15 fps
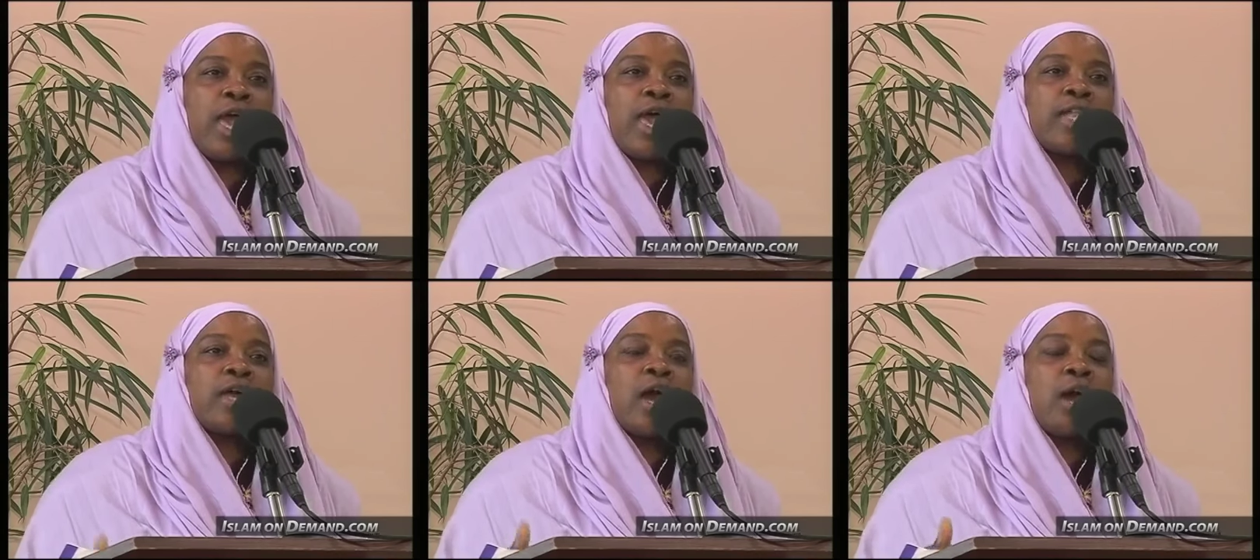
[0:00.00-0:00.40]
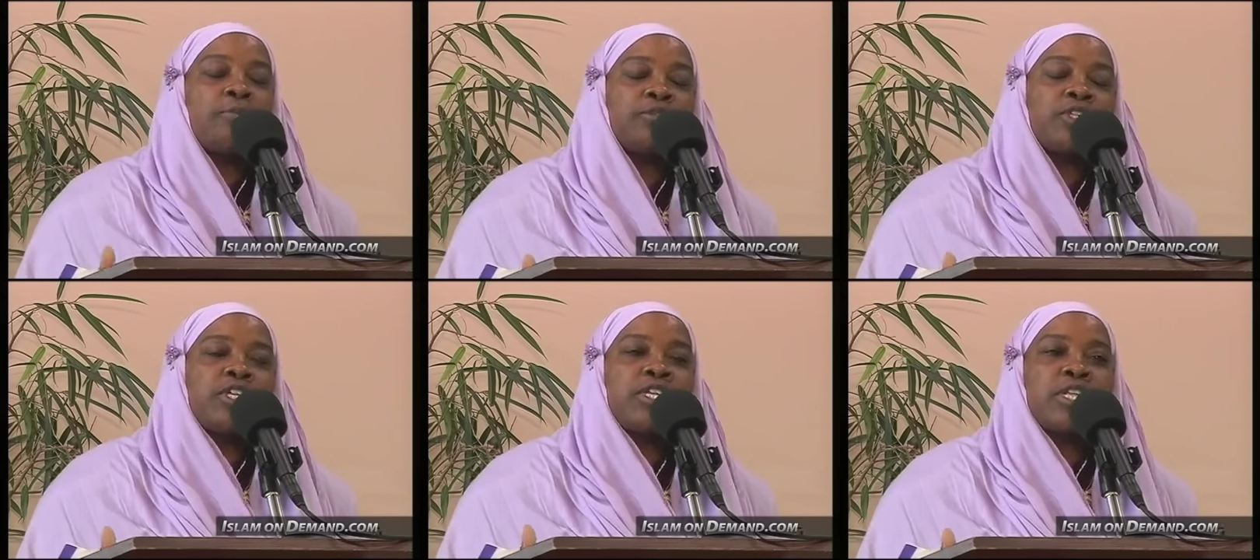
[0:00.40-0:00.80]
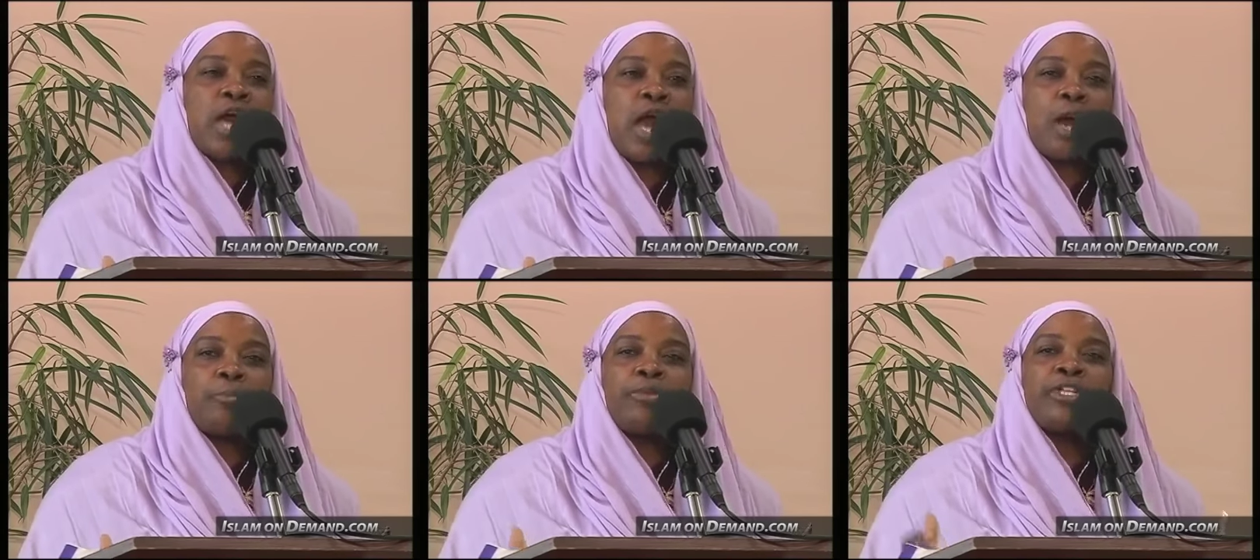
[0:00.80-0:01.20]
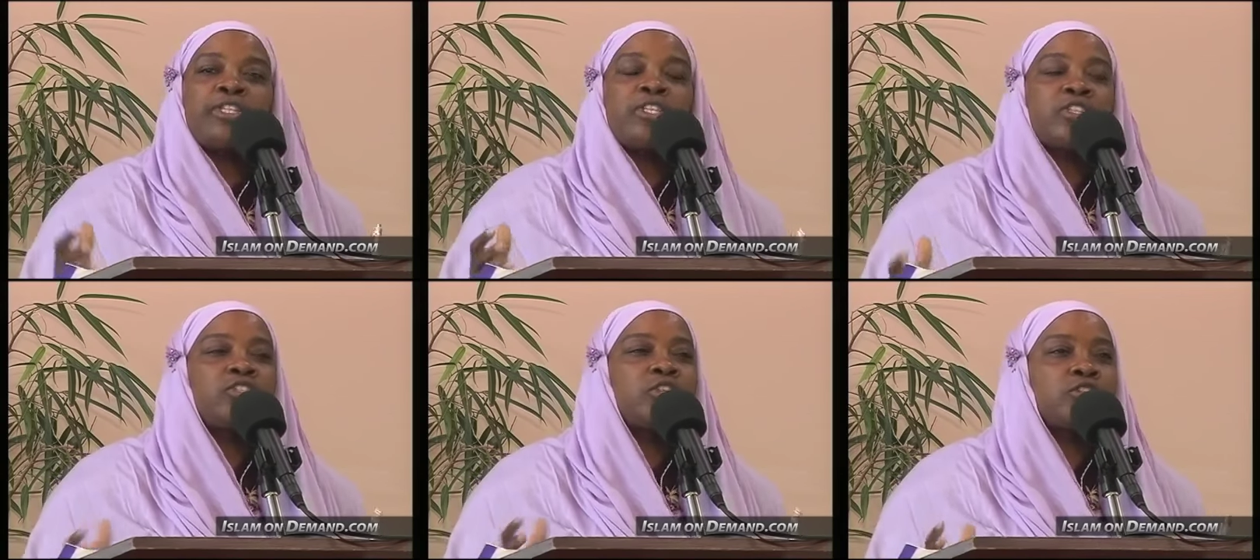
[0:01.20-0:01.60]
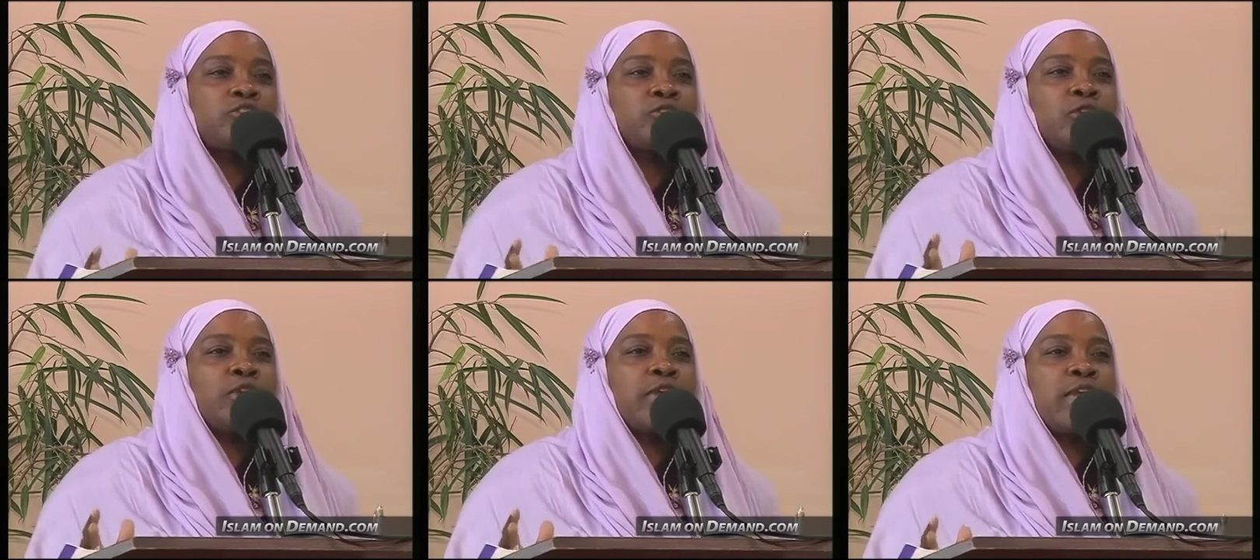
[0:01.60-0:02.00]
And alhamdulillah, put this
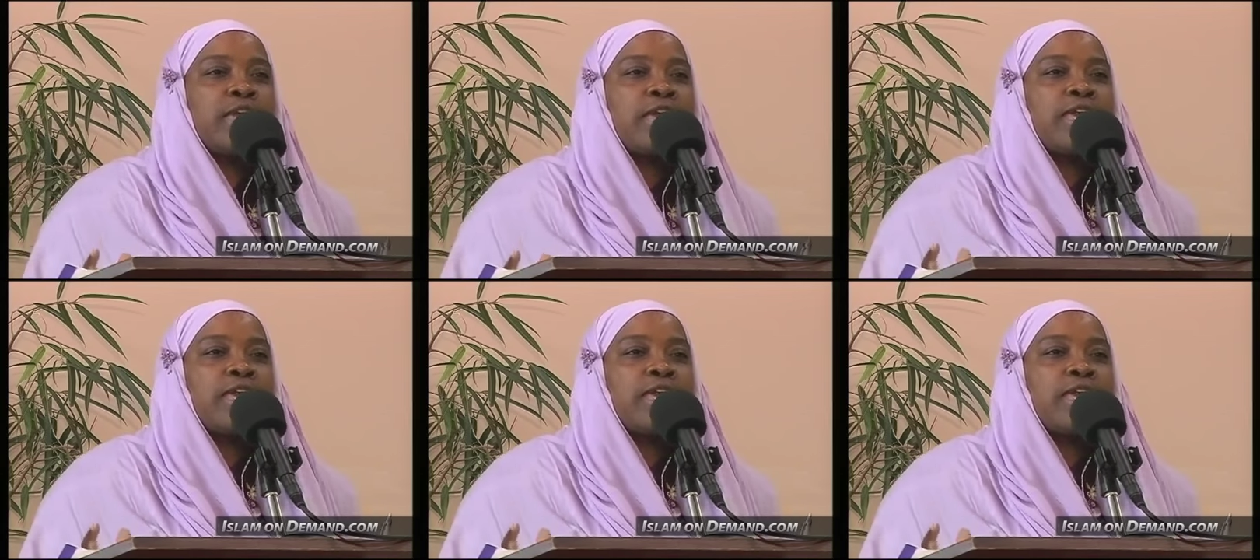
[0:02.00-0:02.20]
sister